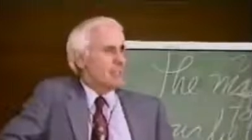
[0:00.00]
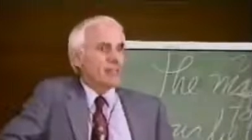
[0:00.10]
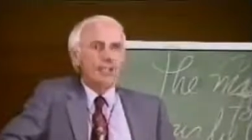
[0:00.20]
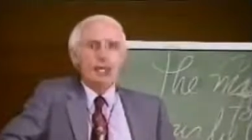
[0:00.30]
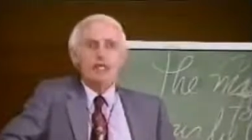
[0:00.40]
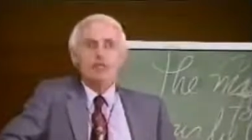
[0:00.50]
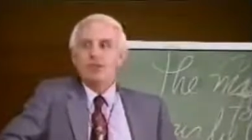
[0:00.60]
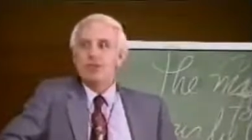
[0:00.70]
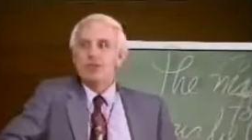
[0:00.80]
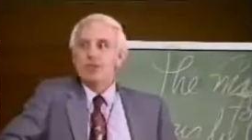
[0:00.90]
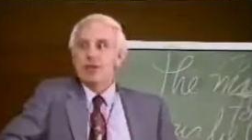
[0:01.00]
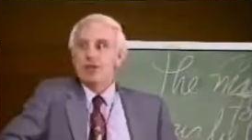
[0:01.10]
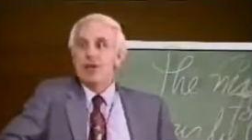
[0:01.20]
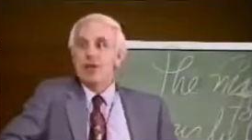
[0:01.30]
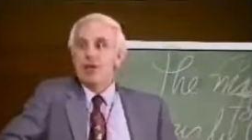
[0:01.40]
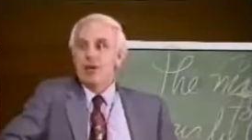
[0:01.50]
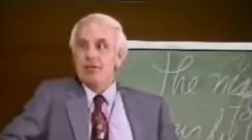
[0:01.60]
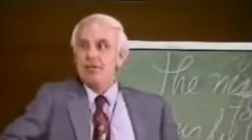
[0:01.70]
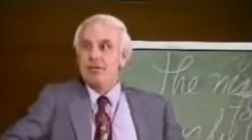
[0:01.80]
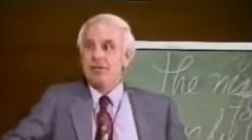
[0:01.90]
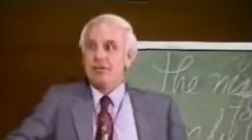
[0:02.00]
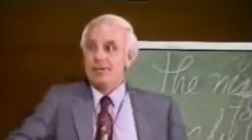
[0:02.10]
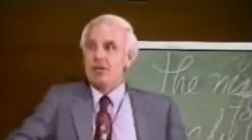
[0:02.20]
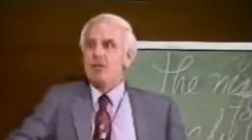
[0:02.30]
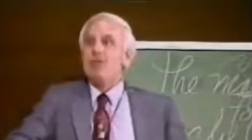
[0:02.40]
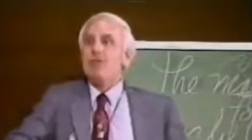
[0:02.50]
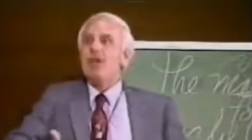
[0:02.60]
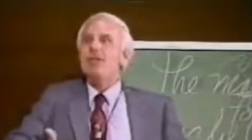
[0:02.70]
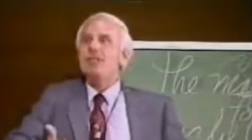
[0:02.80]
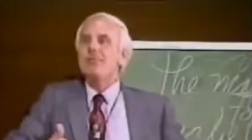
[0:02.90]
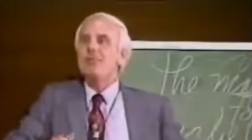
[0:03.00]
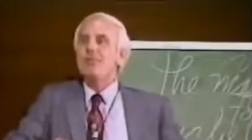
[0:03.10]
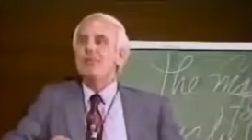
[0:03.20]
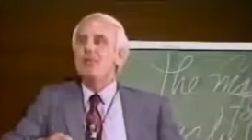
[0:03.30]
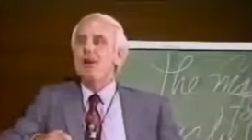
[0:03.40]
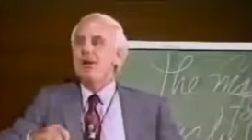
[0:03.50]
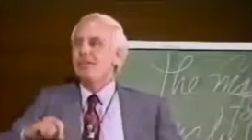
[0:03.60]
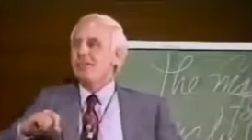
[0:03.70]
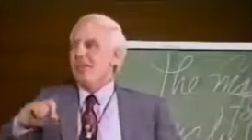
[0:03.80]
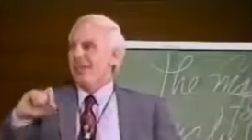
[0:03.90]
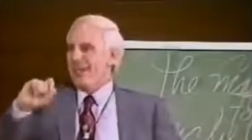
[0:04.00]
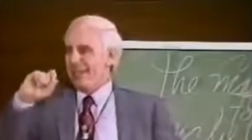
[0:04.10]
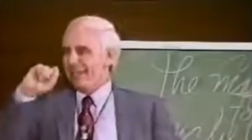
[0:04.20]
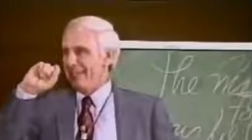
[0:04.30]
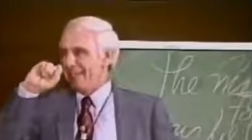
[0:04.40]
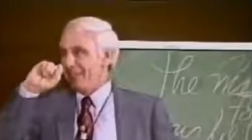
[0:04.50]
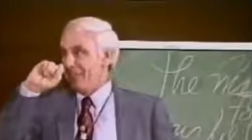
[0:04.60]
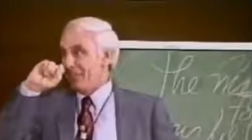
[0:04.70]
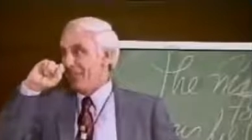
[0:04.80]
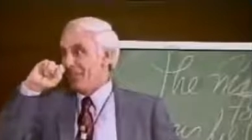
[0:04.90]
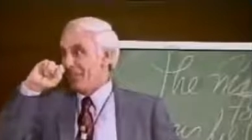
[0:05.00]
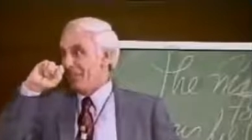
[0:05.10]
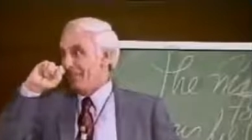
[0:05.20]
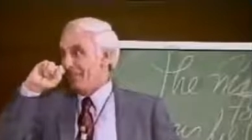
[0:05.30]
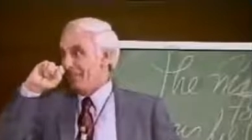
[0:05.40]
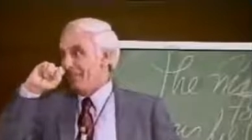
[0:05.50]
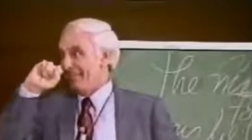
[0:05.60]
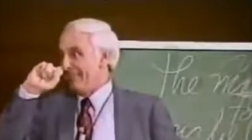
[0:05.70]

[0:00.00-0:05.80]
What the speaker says: and the nights are unusually long, your prayers seem to go no higher than your head. It's wintertime.